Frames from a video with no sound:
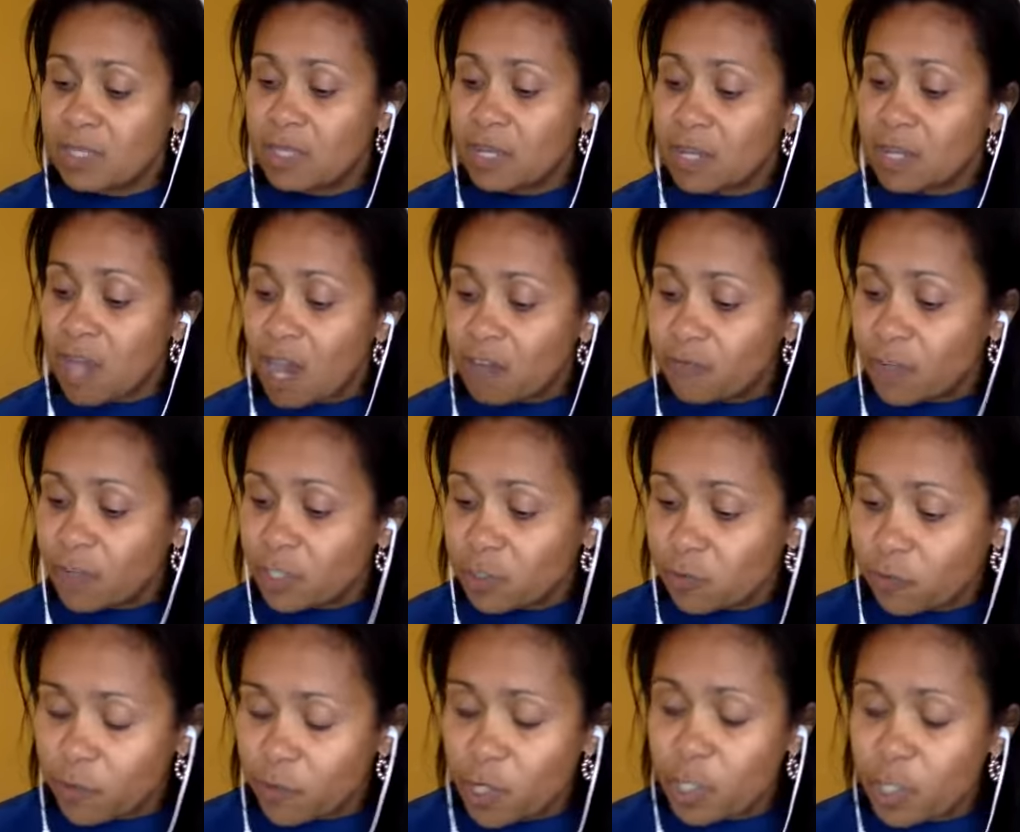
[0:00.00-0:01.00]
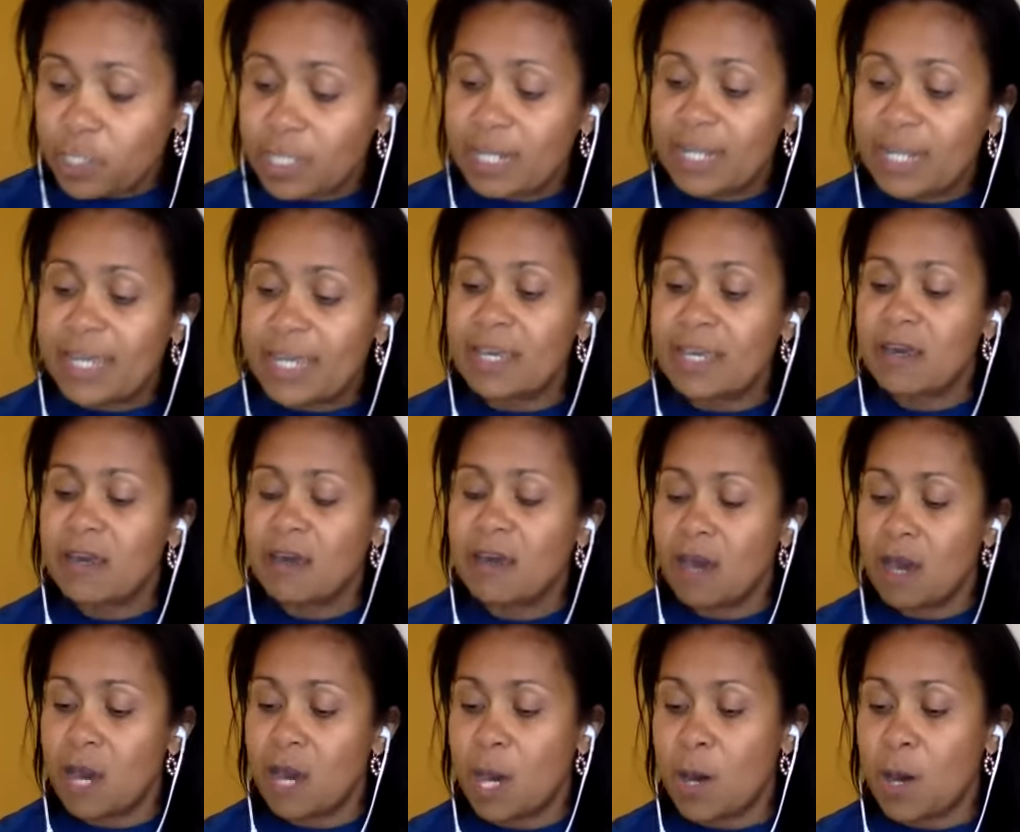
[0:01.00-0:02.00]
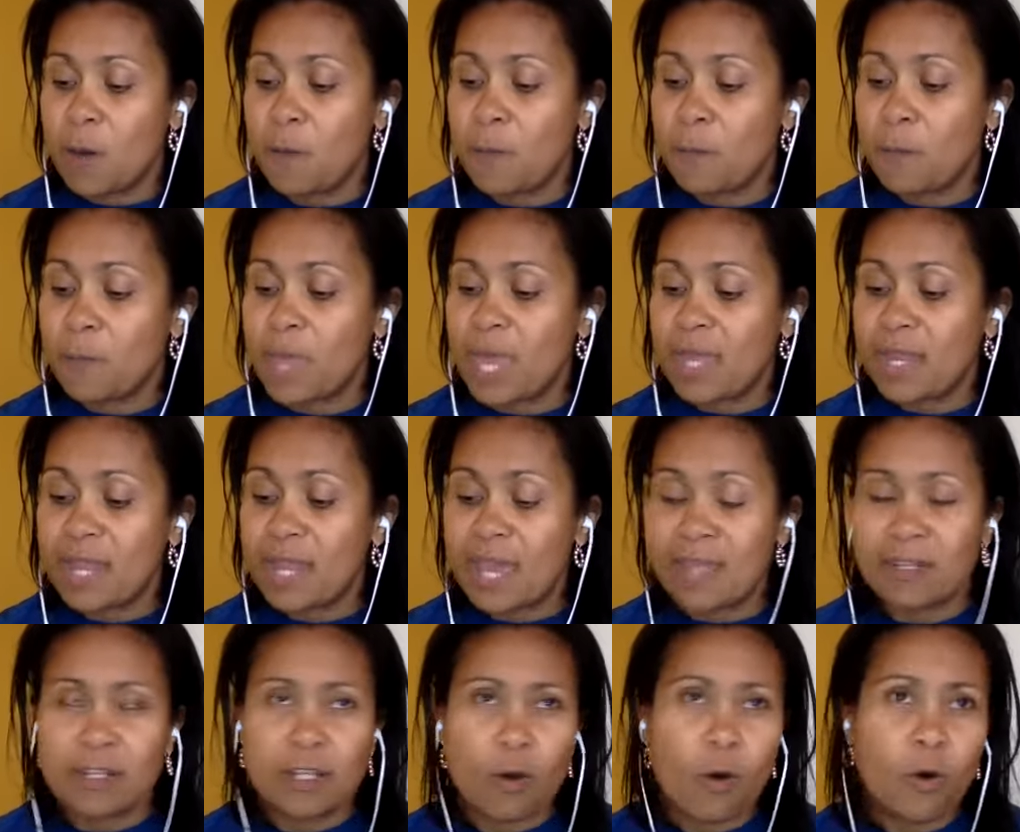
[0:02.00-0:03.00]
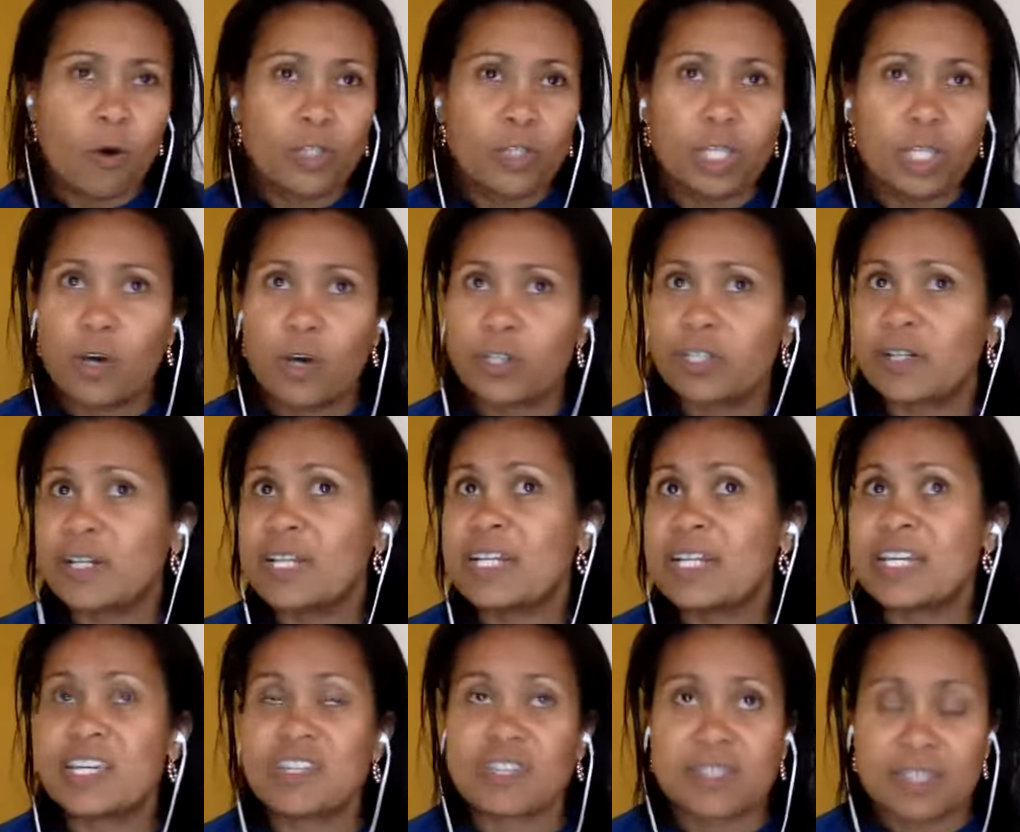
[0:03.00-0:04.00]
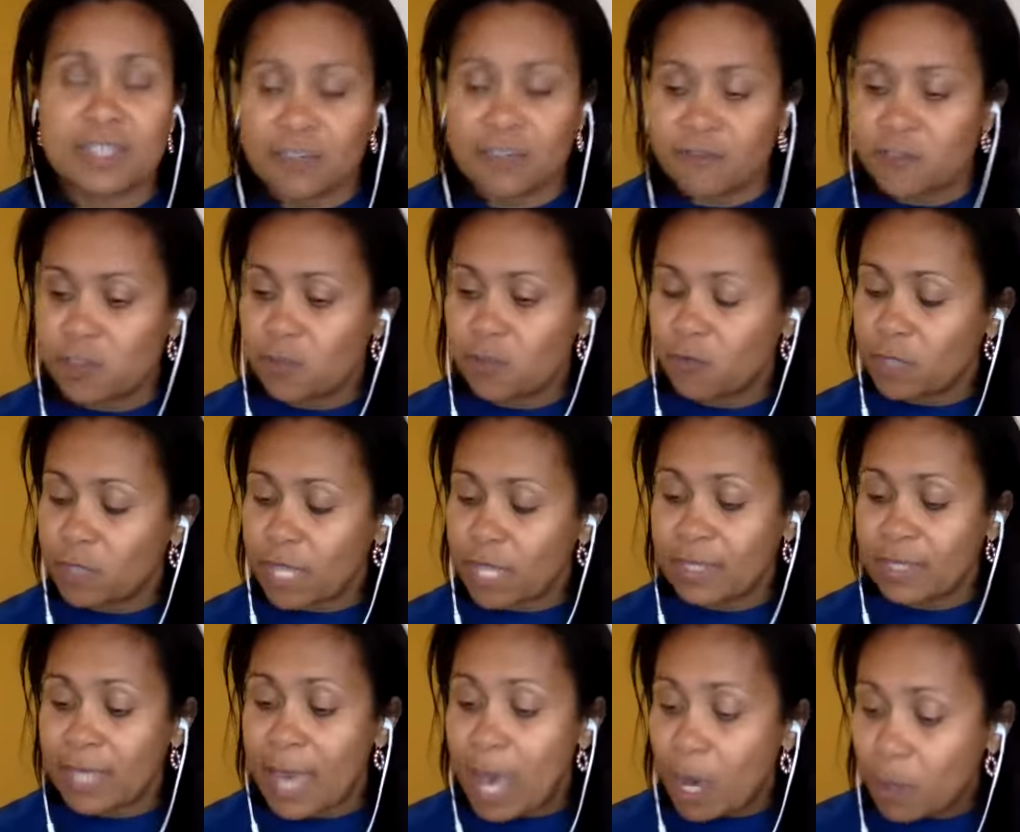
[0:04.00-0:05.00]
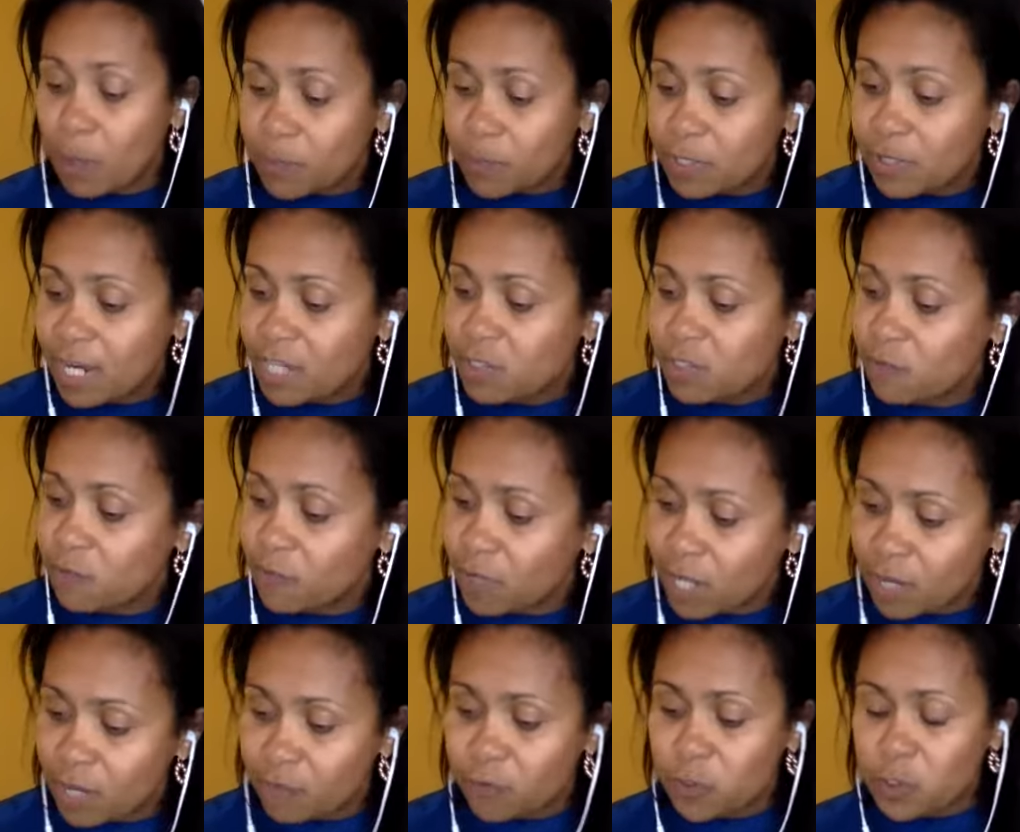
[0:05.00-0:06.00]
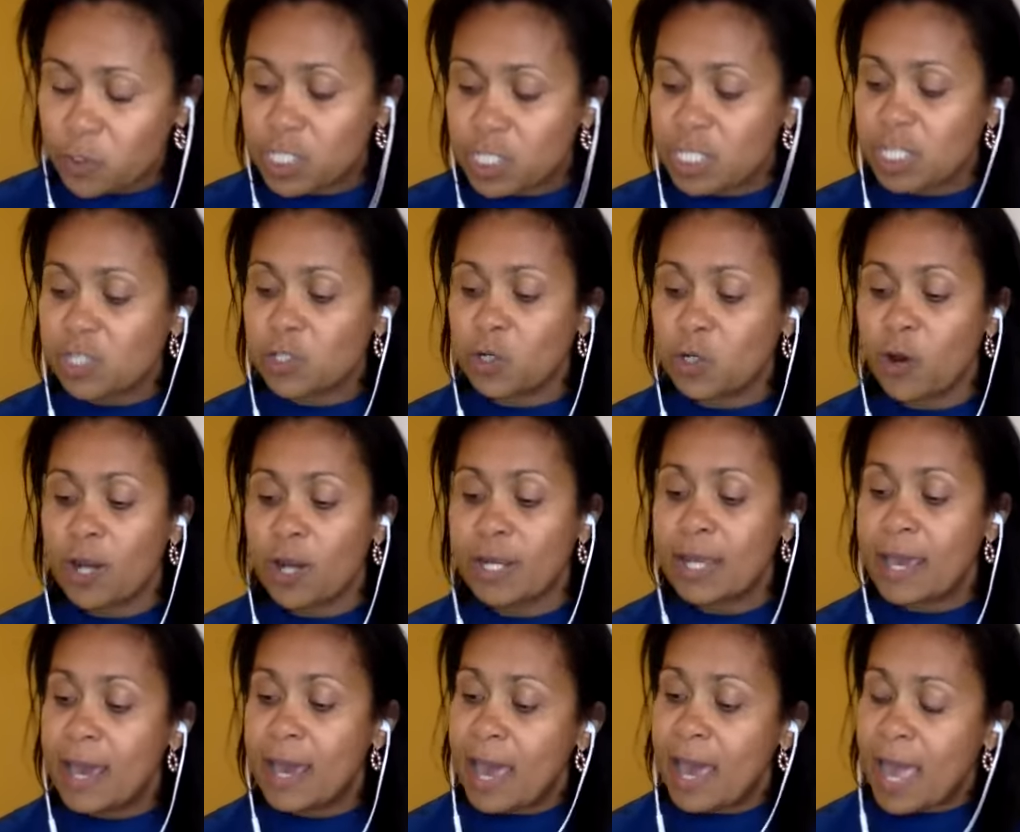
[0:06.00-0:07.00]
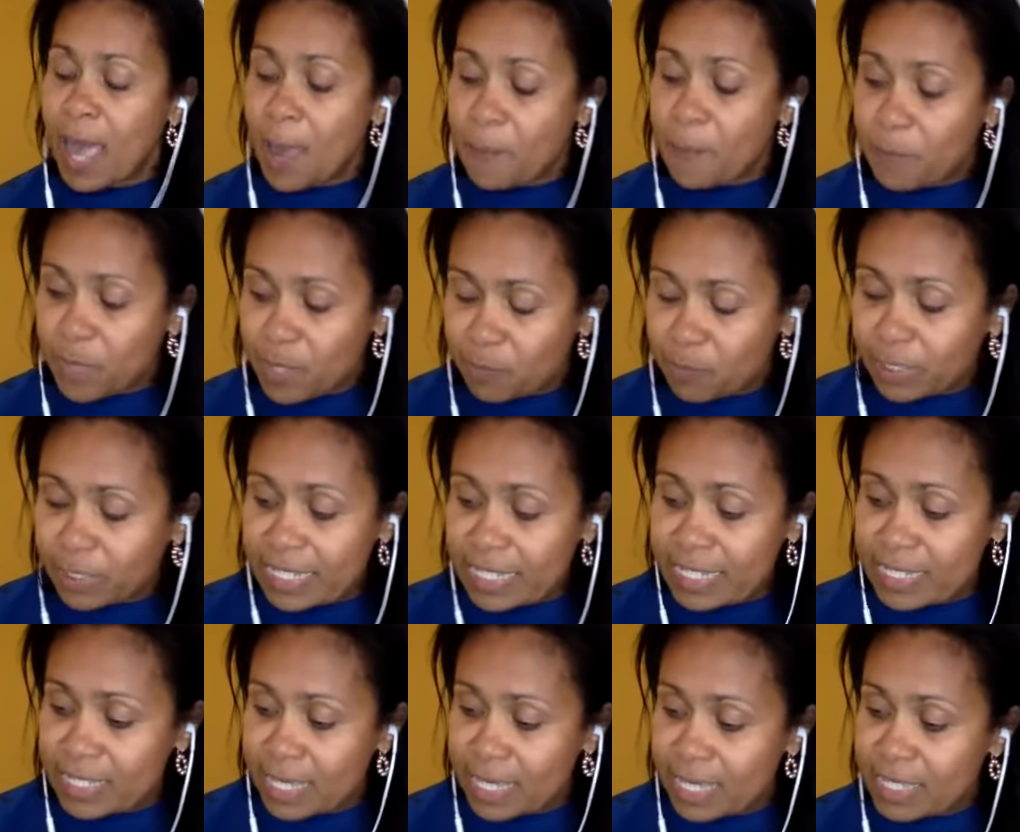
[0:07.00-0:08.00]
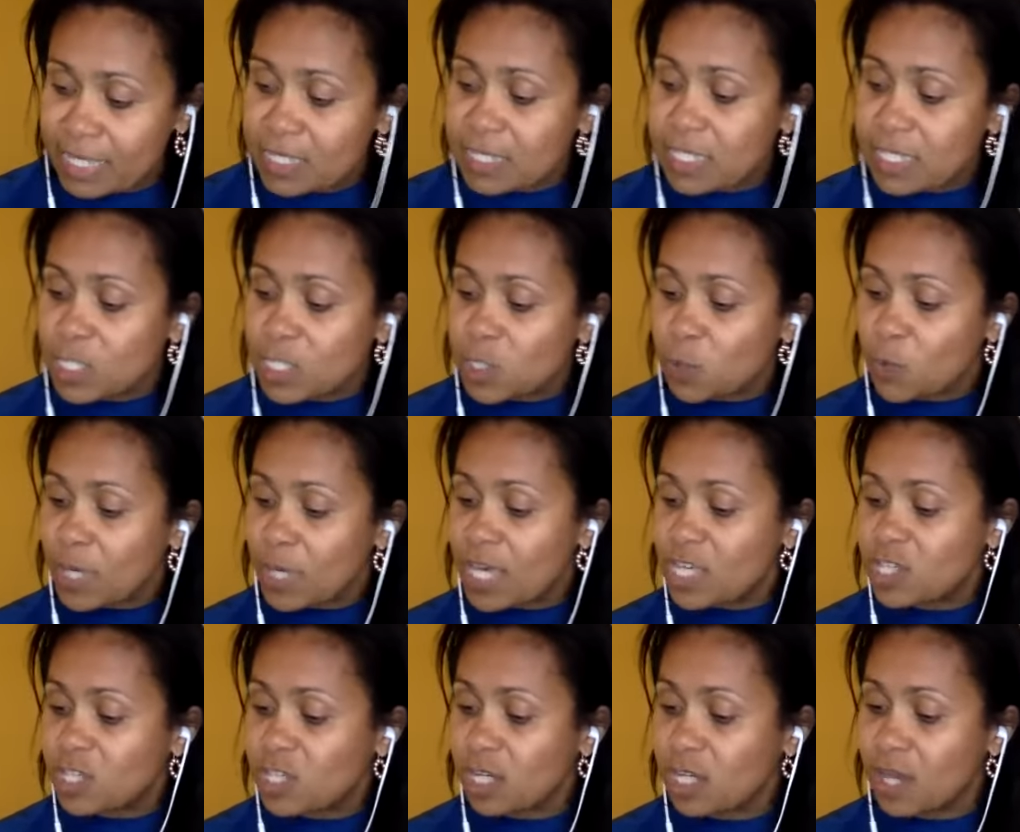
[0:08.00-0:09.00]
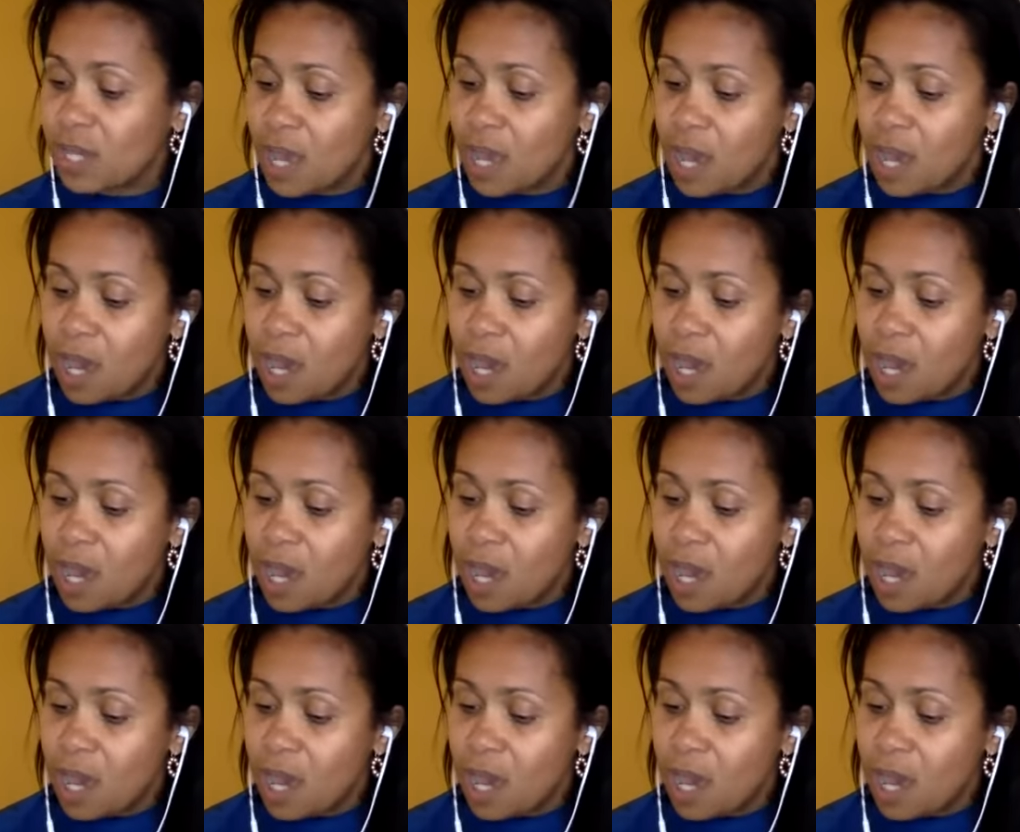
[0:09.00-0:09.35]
the Nacht van de Vluchteling and all the other initiatives that help the refugees, Lord, and people in the situation.